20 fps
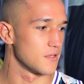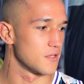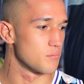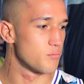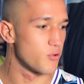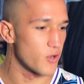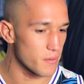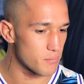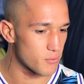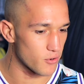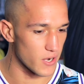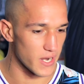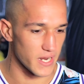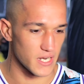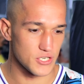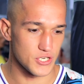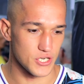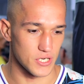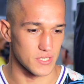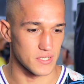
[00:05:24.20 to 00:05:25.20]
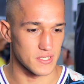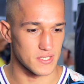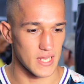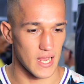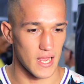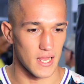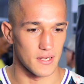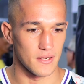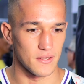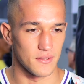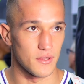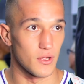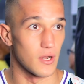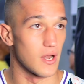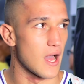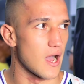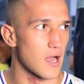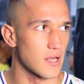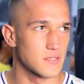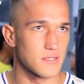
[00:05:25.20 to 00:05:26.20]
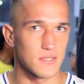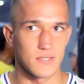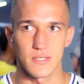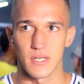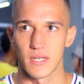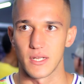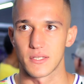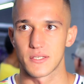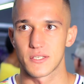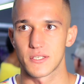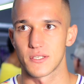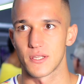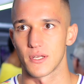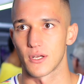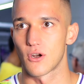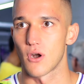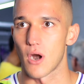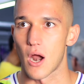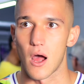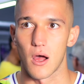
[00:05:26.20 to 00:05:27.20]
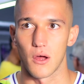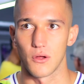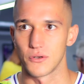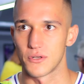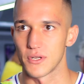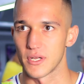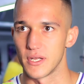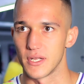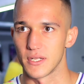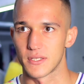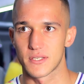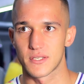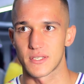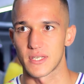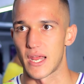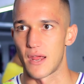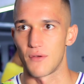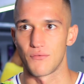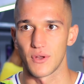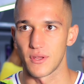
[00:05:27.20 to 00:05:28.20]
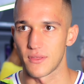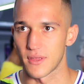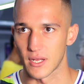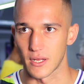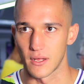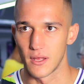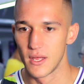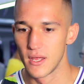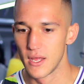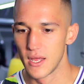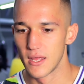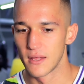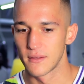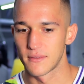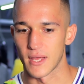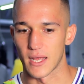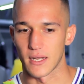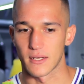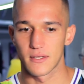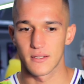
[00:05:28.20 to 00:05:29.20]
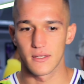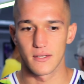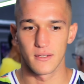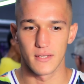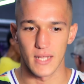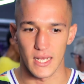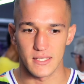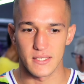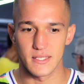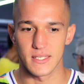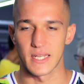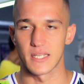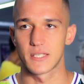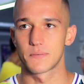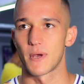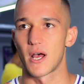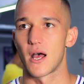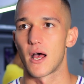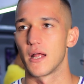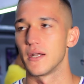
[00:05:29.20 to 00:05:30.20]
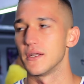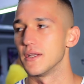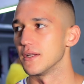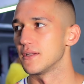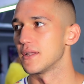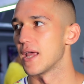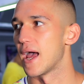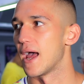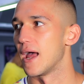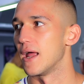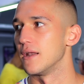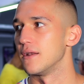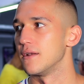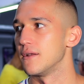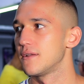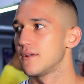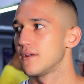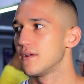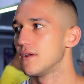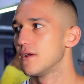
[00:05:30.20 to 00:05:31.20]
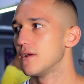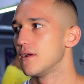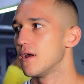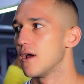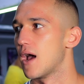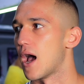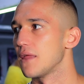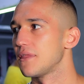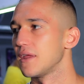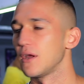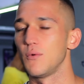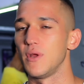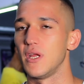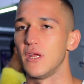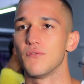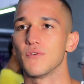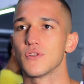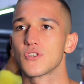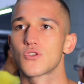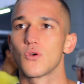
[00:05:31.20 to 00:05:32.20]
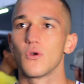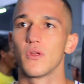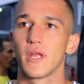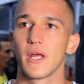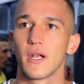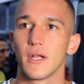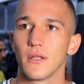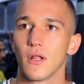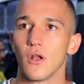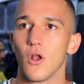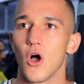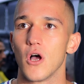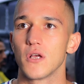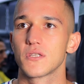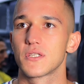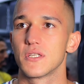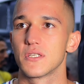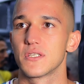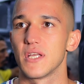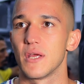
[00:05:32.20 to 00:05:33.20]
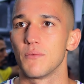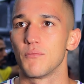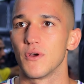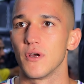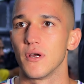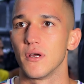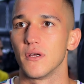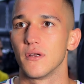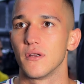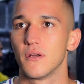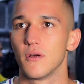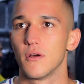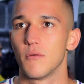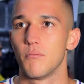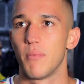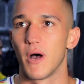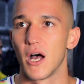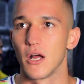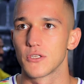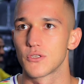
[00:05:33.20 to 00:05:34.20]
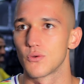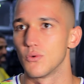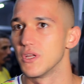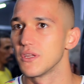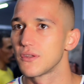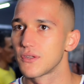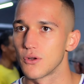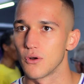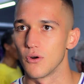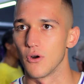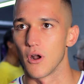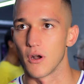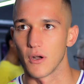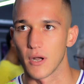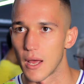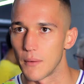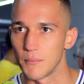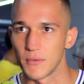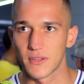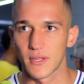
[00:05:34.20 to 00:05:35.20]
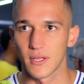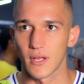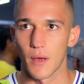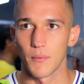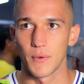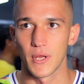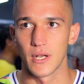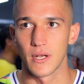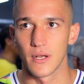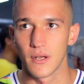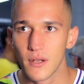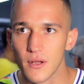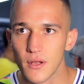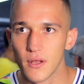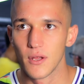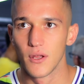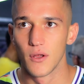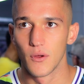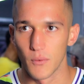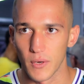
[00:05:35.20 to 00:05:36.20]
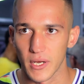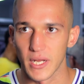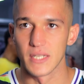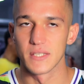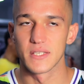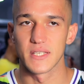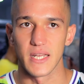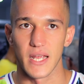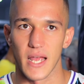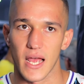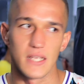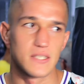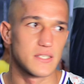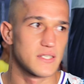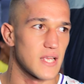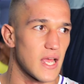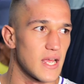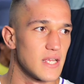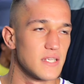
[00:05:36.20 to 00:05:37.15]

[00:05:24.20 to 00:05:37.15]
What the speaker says: preparations and the lights. It's the crowd. It's everything that sets behind it. And I think we even saw that in the last December bouts with Doron. I mean, we can see as